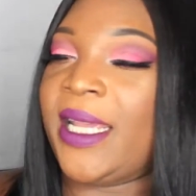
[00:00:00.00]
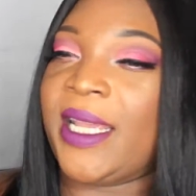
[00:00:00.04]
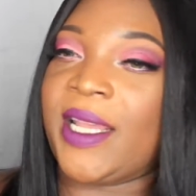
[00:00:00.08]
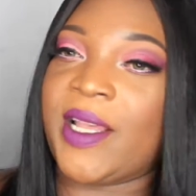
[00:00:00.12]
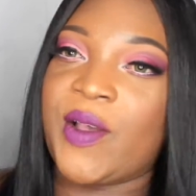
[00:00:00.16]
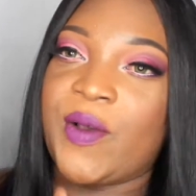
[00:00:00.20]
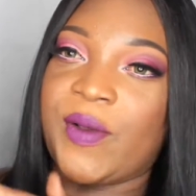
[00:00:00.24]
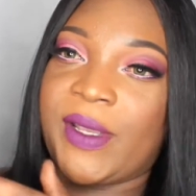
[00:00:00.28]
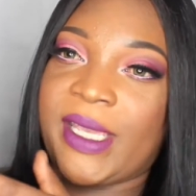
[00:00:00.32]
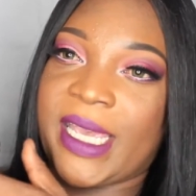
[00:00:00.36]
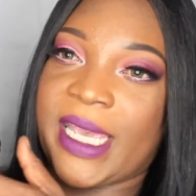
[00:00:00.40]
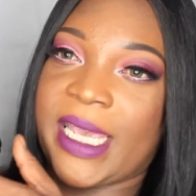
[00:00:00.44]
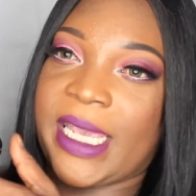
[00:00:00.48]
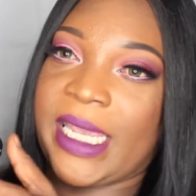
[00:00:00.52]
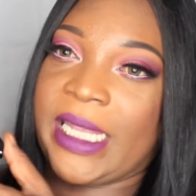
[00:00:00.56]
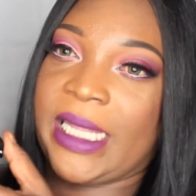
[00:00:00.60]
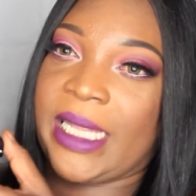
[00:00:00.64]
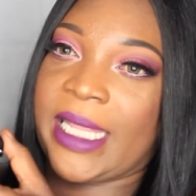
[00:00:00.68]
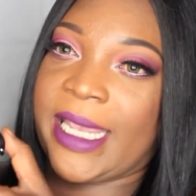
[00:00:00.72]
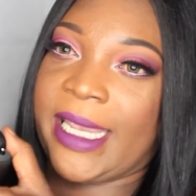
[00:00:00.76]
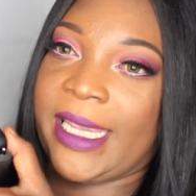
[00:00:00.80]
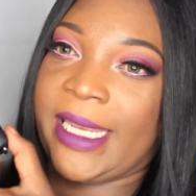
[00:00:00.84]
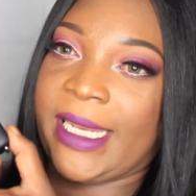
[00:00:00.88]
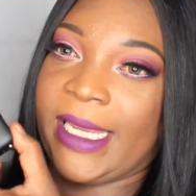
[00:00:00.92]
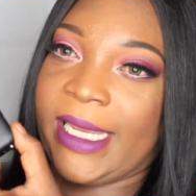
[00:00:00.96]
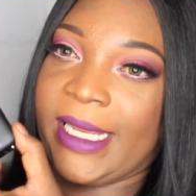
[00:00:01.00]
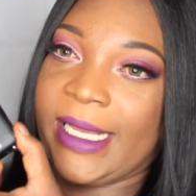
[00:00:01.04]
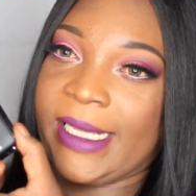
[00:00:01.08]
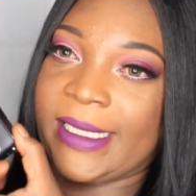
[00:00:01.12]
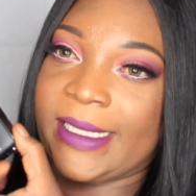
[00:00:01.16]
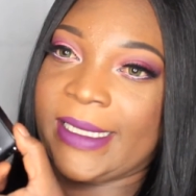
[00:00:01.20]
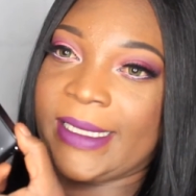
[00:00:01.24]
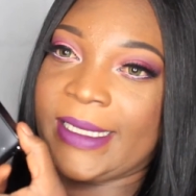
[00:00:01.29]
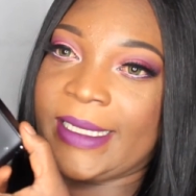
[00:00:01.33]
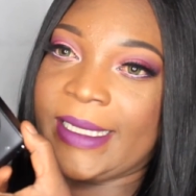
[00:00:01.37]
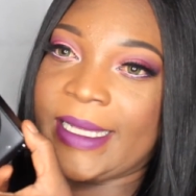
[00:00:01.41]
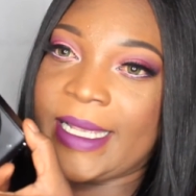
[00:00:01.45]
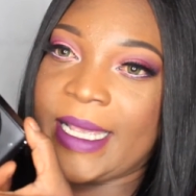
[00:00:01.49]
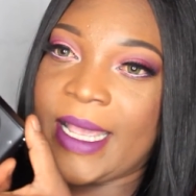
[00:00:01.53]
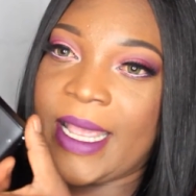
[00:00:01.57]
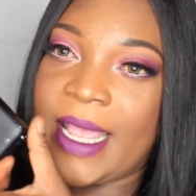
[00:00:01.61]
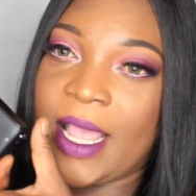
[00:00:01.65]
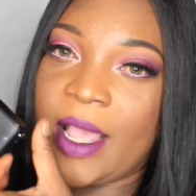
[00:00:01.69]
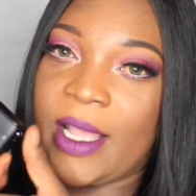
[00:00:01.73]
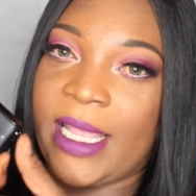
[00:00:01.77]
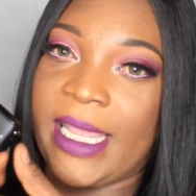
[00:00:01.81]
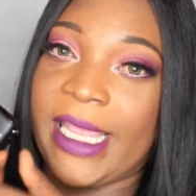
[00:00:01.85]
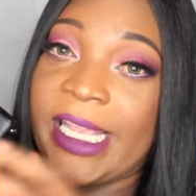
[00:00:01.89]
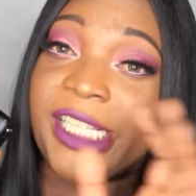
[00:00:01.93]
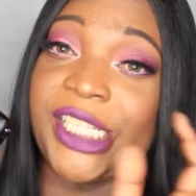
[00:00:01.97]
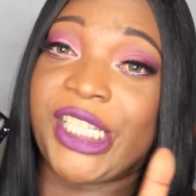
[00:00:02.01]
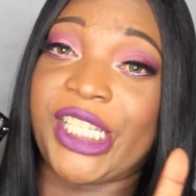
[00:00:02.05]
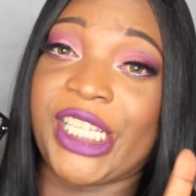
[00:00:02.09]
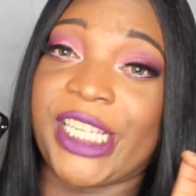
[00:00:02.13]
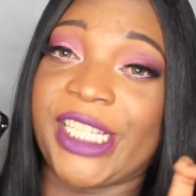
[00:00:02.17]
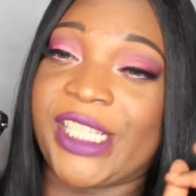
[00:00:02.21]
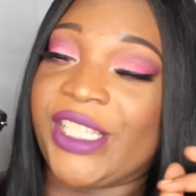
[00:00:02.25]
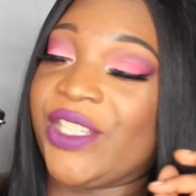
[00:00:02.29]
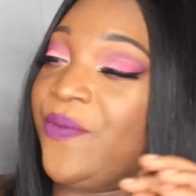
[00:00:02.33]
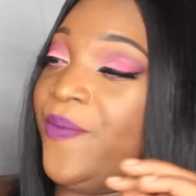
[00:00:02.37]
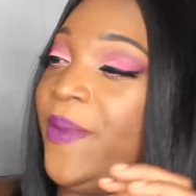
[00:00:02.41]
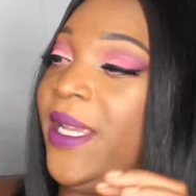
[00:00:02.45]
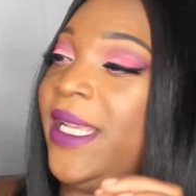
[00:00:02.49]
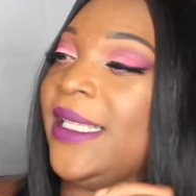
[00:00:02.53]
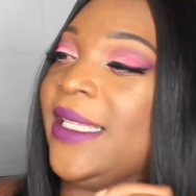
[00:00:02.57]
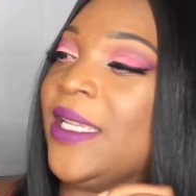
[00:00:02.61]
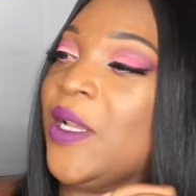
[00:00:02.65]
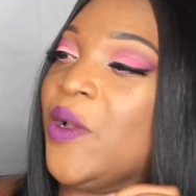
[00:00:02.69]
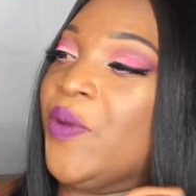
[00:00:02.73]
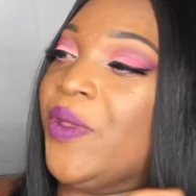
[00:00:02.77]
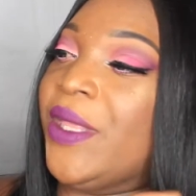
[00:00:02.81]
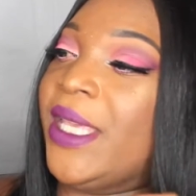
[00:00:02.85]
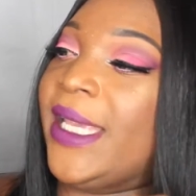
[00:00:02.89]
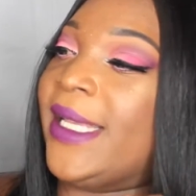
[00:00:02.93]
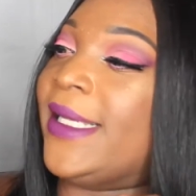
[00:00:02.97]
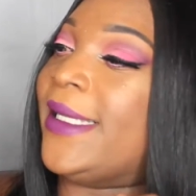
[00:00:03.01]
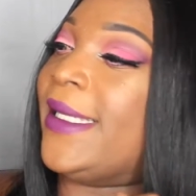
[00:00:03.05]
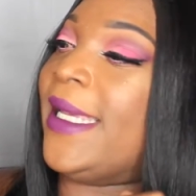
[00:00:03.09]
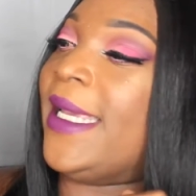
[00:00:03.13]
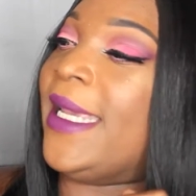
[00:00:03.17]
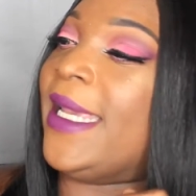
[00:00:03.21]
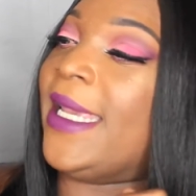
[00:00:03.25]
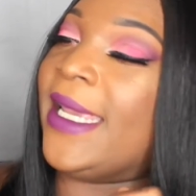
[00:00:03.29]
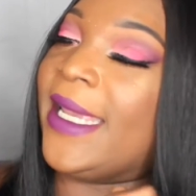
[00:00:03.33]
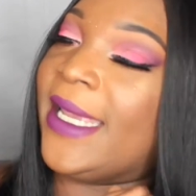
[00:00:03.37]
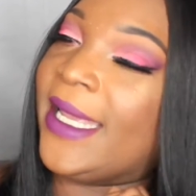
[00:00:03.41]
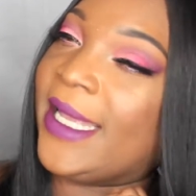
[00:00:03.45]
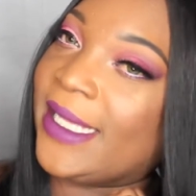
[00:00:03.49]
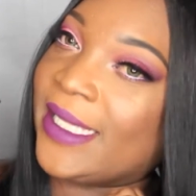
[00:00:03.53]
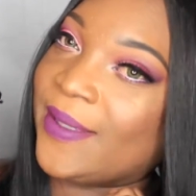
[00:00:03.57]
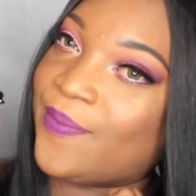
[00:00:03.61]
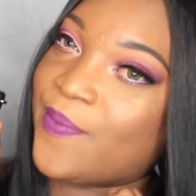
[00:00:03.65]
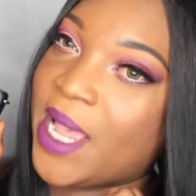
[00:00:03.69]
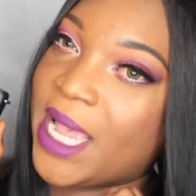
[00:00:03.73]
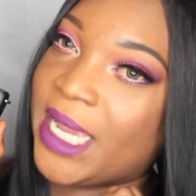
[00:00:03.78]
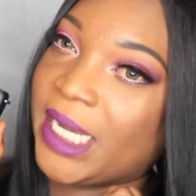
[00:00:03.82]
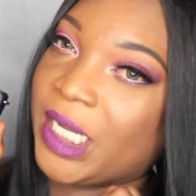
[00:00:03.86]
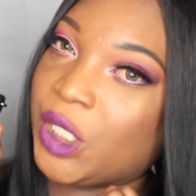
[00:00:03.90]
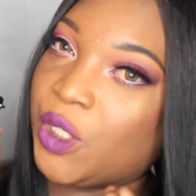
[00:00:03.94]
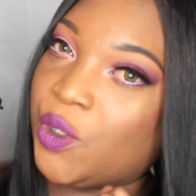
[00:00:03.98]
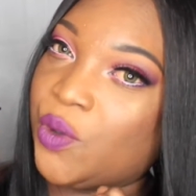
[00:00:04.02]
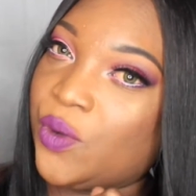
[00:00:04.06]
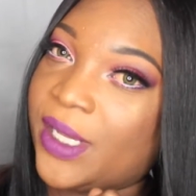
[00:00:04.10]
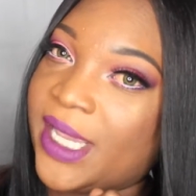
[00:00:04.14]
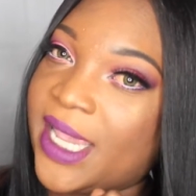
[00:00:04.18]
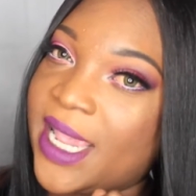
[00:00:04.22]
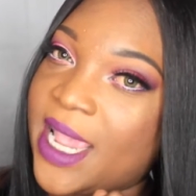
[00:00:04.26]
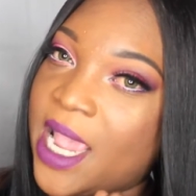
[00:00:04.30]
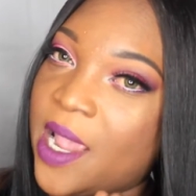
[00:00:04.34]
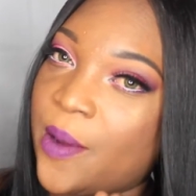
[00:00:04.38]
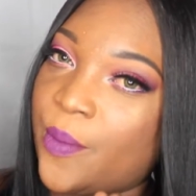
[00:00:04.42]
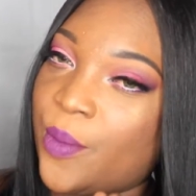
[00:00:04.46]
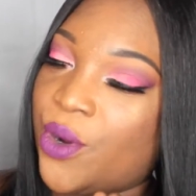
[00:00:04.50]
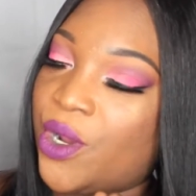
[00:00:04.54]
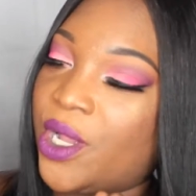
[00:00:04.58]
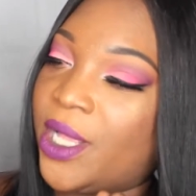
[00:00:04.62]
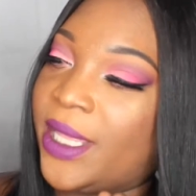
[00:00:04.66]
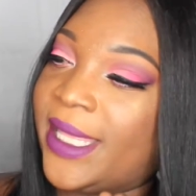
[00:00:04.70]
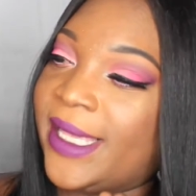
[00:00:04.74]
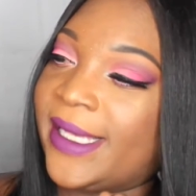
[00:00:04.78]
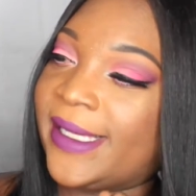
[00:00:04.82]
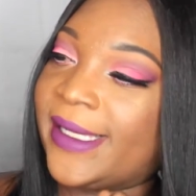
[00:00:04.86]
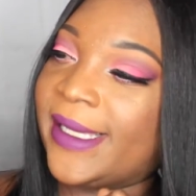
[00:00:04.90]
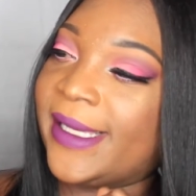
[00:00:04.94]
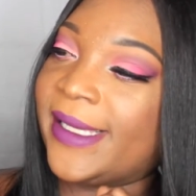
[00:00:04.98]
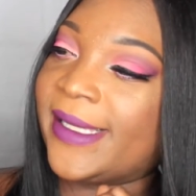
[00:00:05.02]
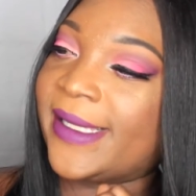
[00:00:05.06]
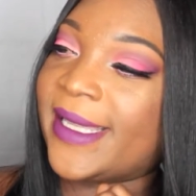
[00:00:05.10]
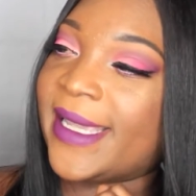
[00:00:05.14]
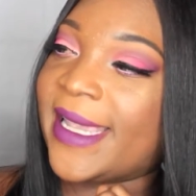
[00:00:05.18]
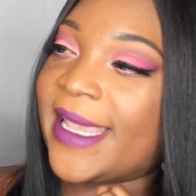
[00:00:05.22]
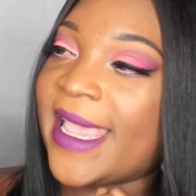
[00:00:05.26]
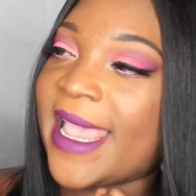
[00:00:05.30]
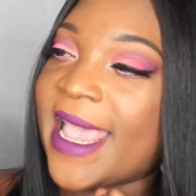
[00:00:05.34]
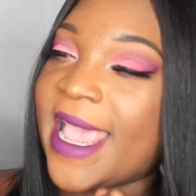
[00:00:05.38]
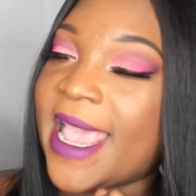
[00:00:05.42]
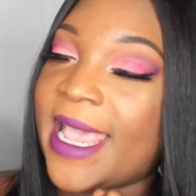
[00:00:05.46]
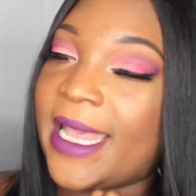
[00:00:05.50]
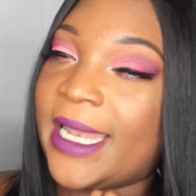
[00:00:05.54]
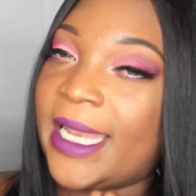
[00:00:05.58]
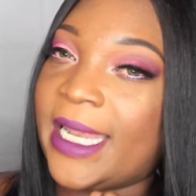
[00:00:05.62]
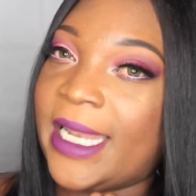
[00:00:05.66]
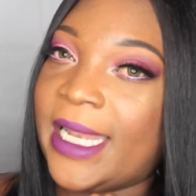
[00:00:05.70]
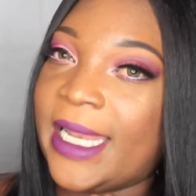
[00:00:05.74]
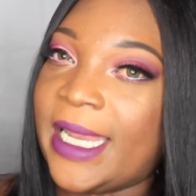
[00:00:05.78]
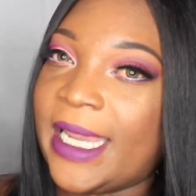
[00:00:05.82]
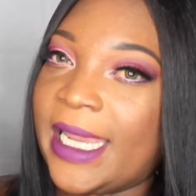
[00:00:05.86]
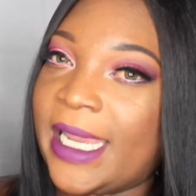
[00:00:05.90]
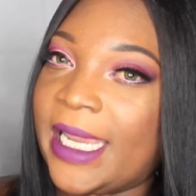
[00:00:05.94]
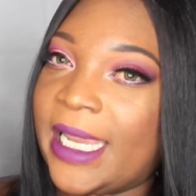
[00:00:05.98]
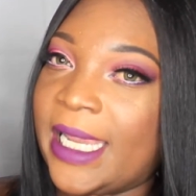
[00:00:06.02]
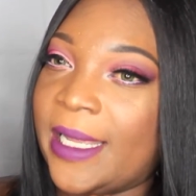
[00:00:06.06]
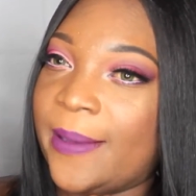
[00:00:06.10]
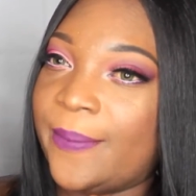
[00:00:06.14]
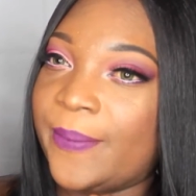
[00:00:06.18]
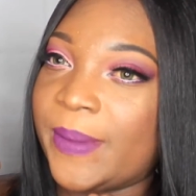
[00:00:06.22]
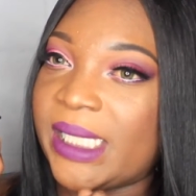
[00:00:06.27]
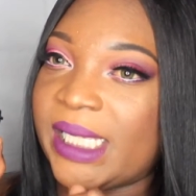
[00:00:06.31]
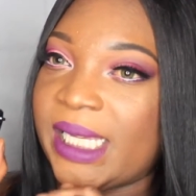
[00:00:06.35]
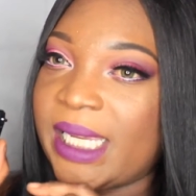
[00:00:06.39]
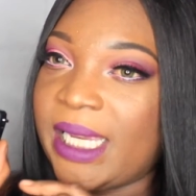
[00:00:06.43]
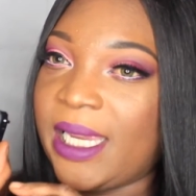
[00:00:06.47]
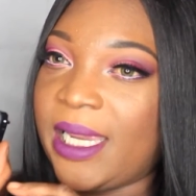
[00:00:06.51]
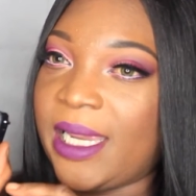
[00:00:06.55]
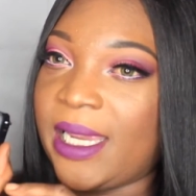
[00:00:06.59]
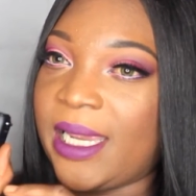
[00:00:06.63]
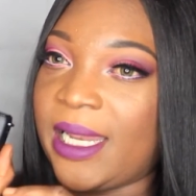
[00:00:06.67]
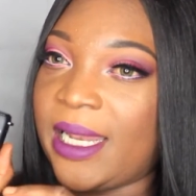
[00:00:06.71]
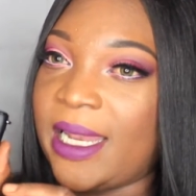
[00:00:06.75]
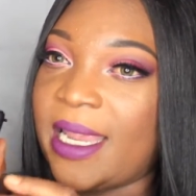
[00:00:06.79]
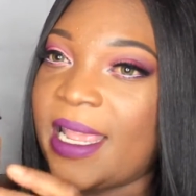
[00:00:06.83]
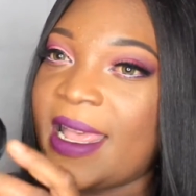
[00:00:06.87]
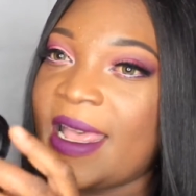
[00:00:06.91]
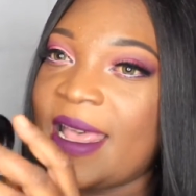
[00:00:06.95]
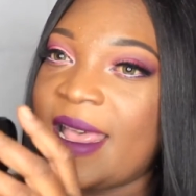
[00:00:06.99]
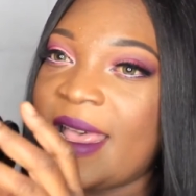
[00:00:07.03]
Okay, ladies and gentlemen, so this is my new camera. This is the Canon M10.